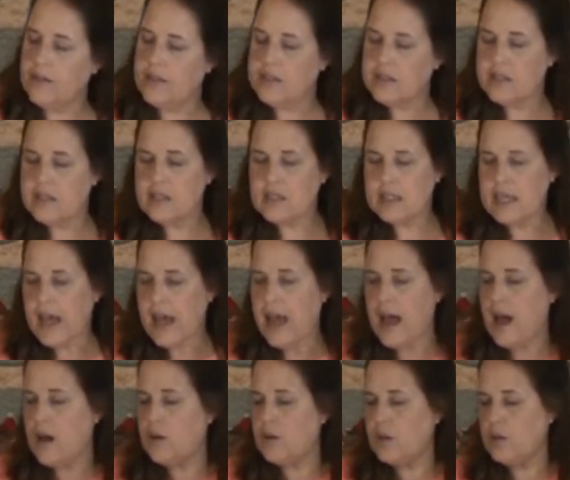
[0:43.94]
This is
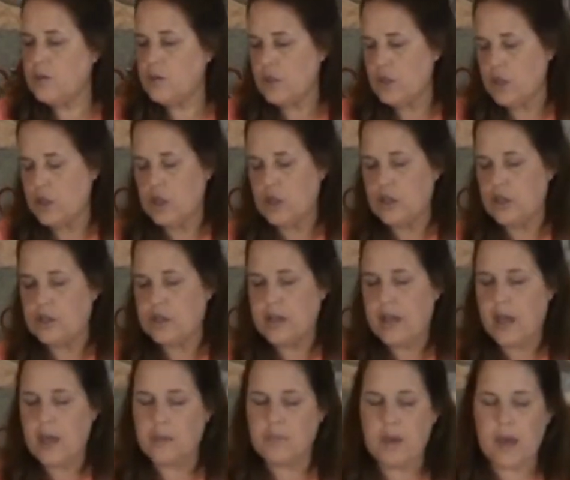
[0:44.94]
how you turn
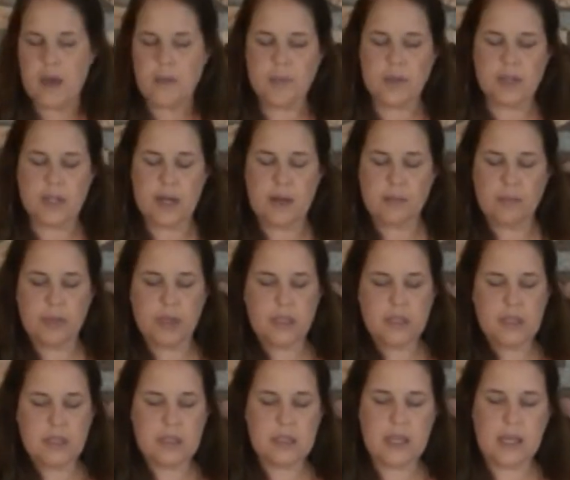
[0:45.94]
a paper
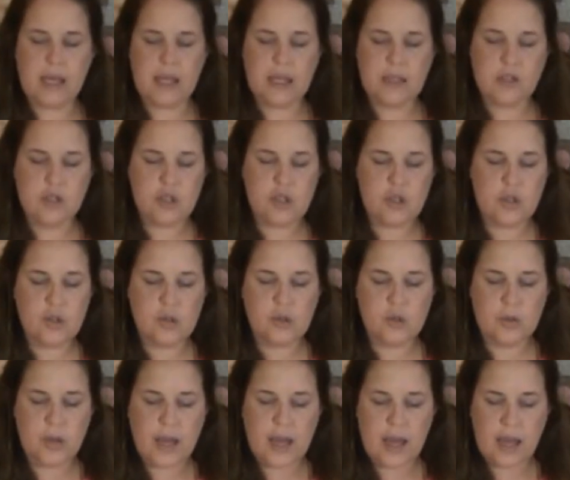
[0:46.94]
template
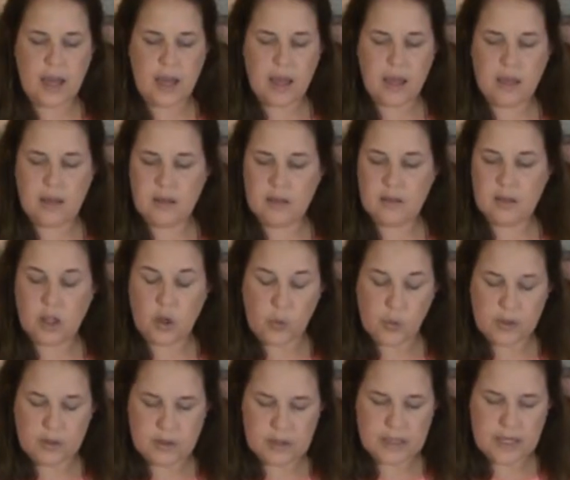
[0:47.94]
into a
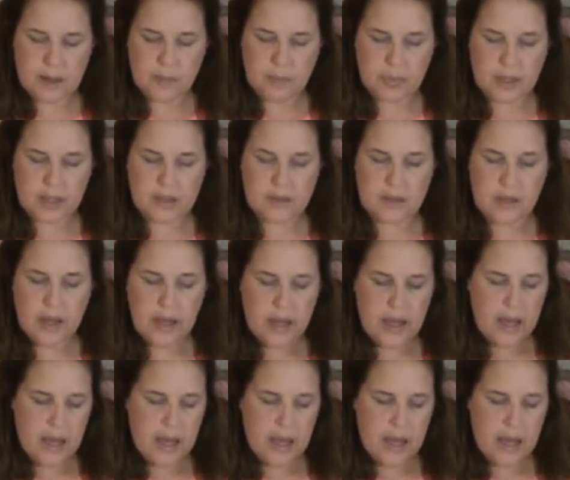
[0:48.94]
quilt template.